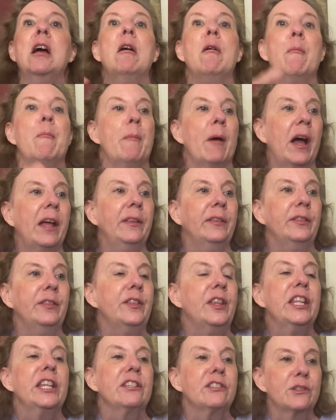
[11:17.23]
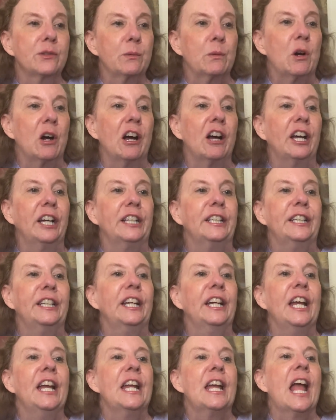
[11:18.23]
But this
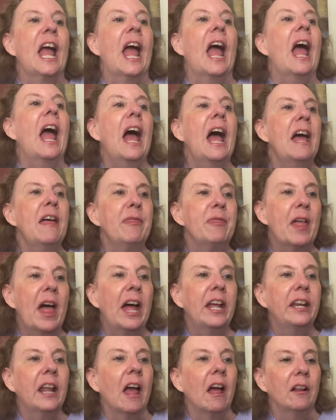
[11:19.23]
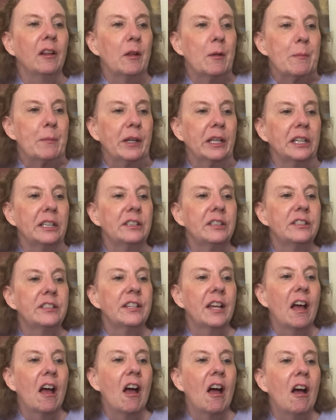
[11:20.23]
one had that element
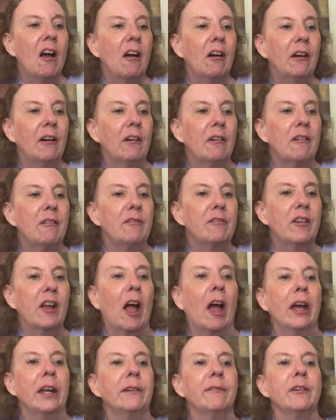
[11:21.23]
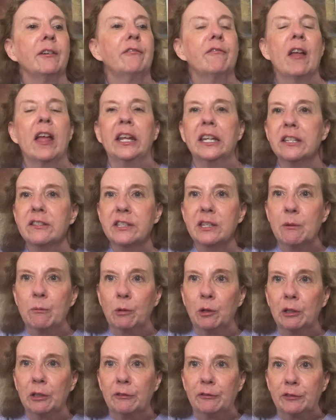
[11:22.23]
of kind of a fantasy
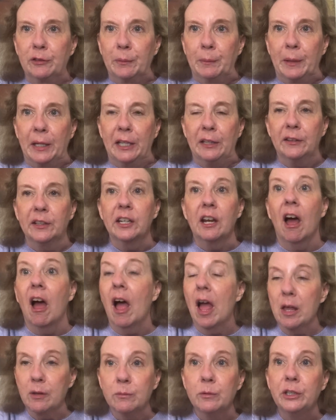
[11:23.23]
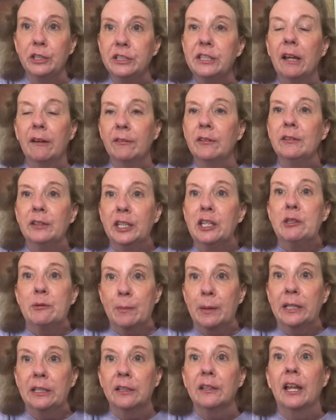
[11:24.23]
world for me that I would definitely
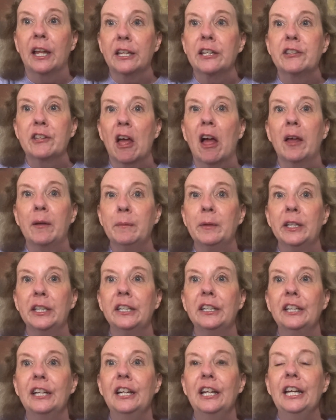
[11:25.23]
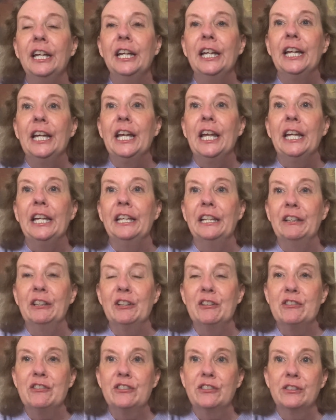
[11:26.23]
spend a lot of time in.
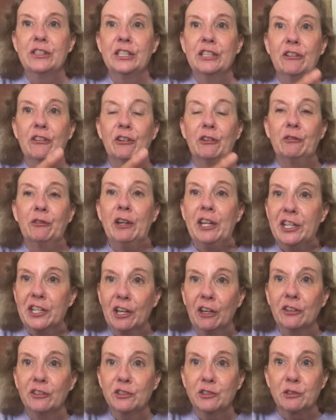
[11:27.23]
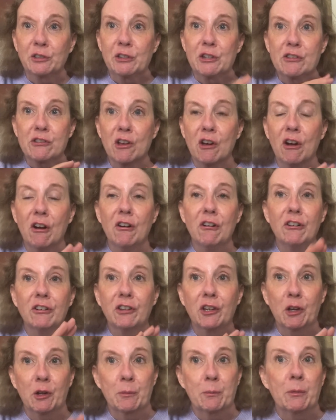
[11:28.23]
Her retail store is all
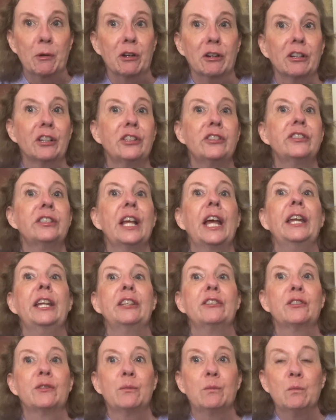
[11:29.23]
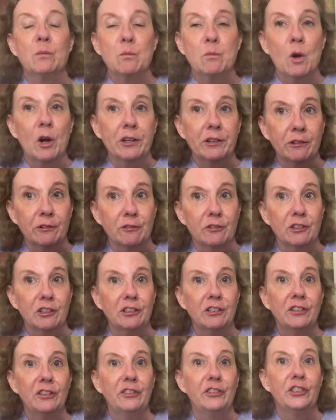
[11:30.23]
cookbooks, and it's
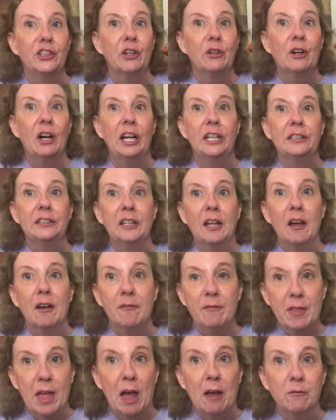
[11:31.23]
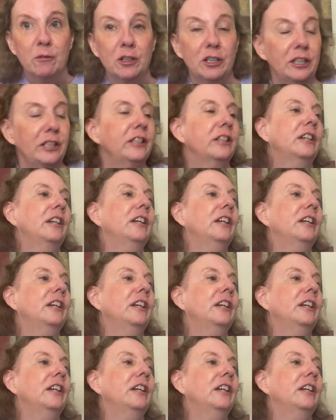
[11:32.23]
wonderful. So I love that one.